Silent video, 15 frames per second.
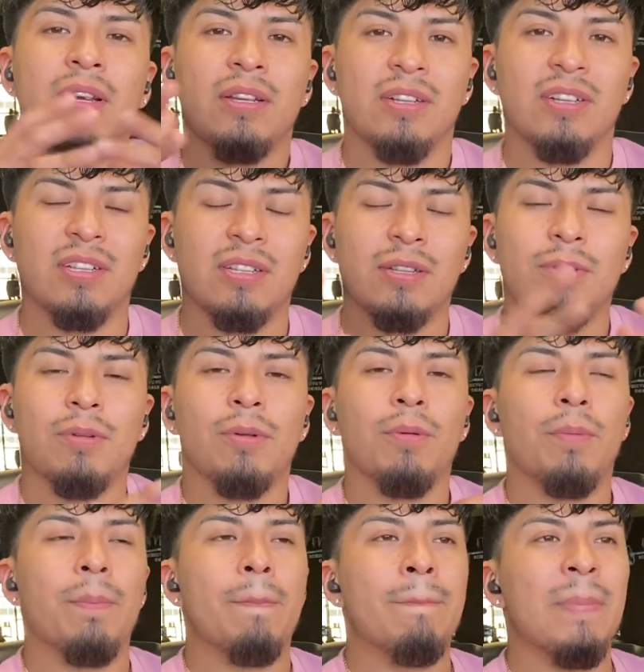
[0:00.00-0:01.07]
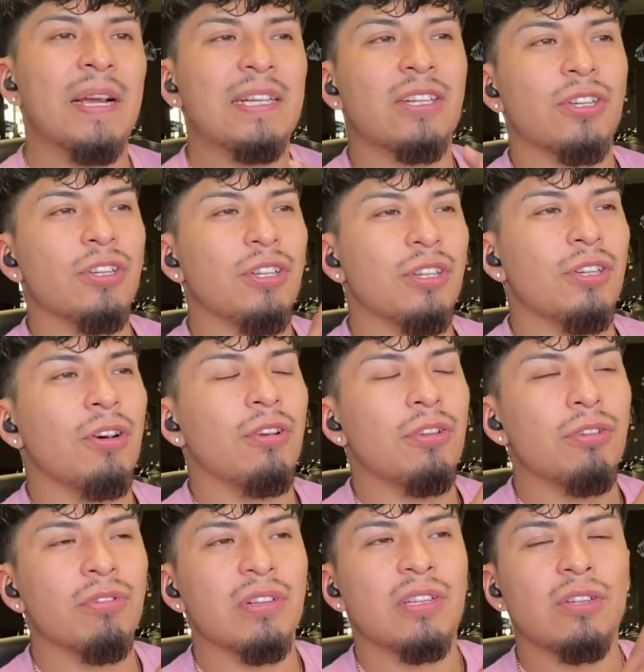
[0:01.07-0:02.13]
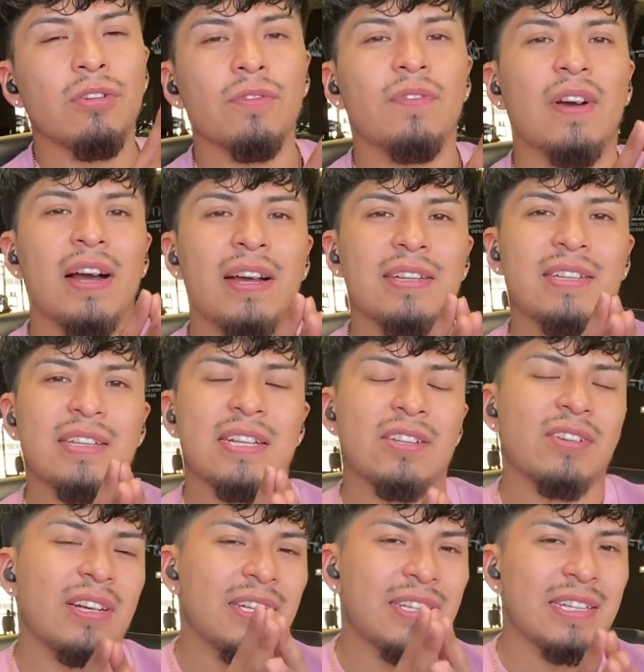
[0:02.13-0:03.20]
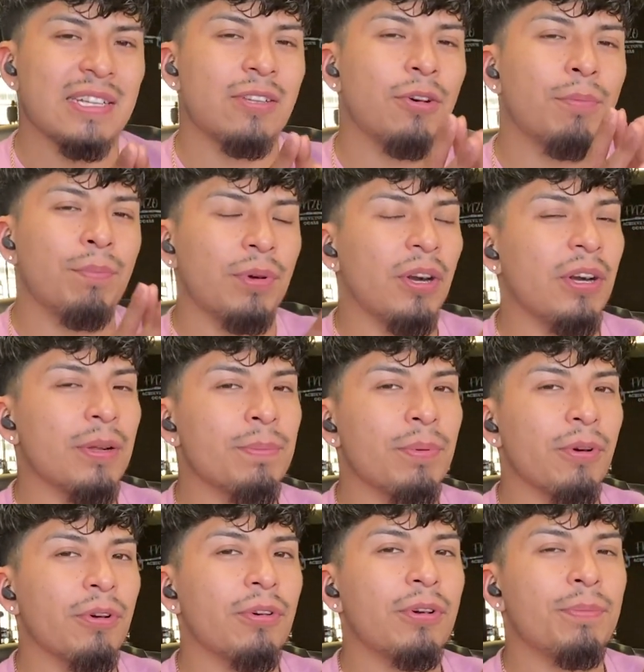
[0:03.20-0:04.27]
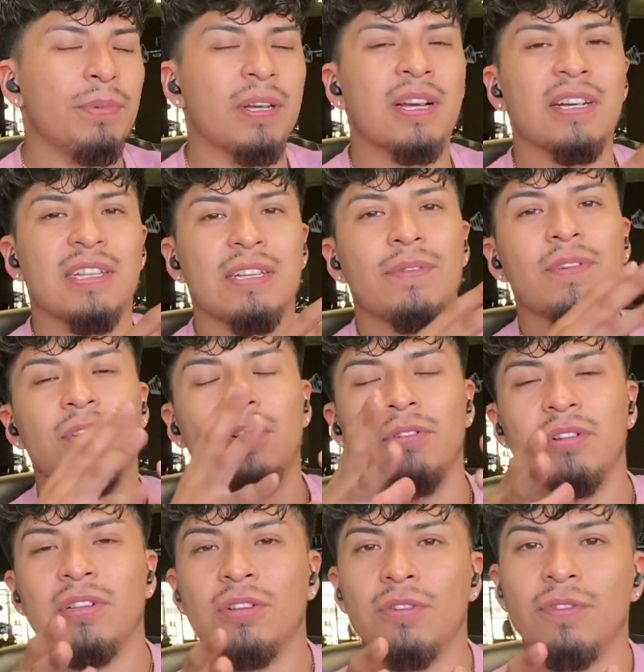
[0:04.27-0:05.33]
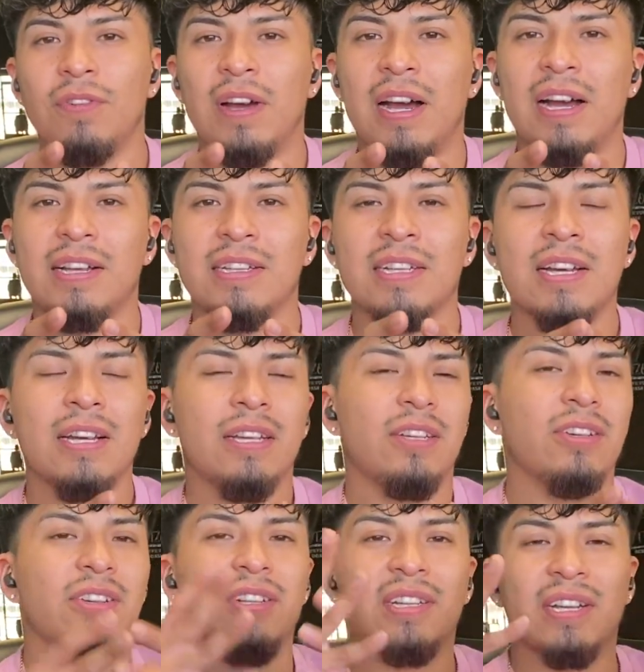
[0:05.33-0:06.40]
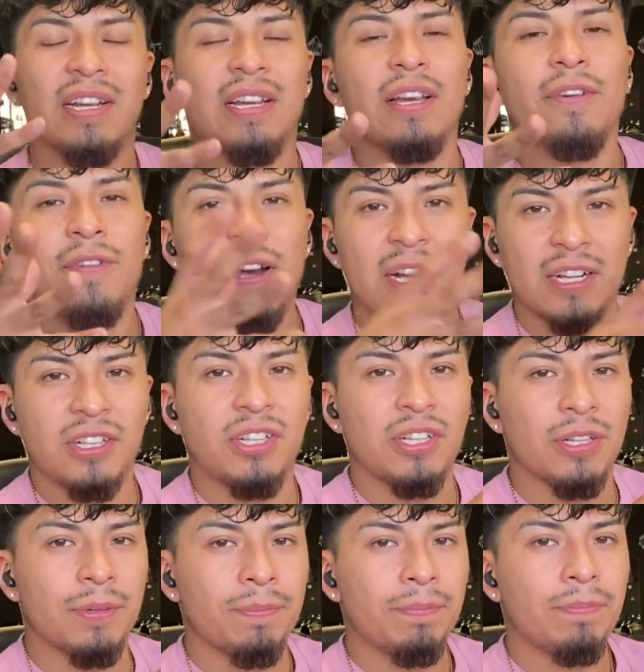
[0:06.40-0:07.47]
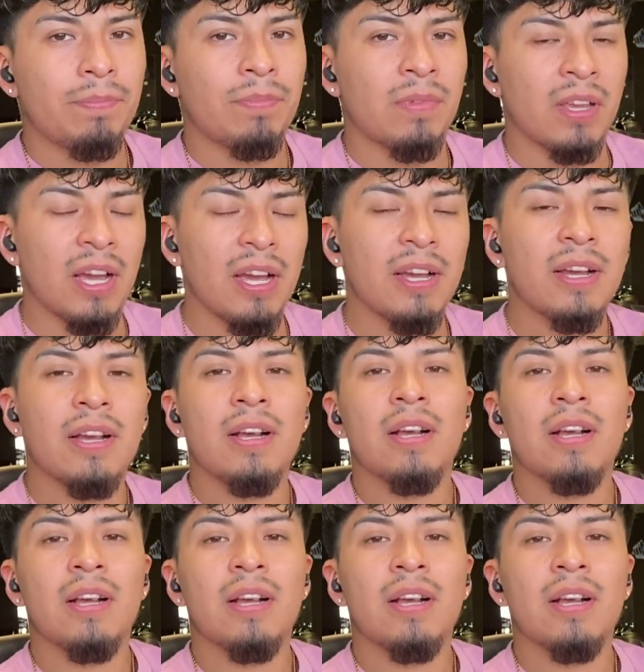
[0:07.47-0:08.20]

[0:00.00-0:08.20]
Just make sure you don't do it too fast. That's why I said don't dirty broke, because if you do it too fast, you're just gonna get fat as shit, okay?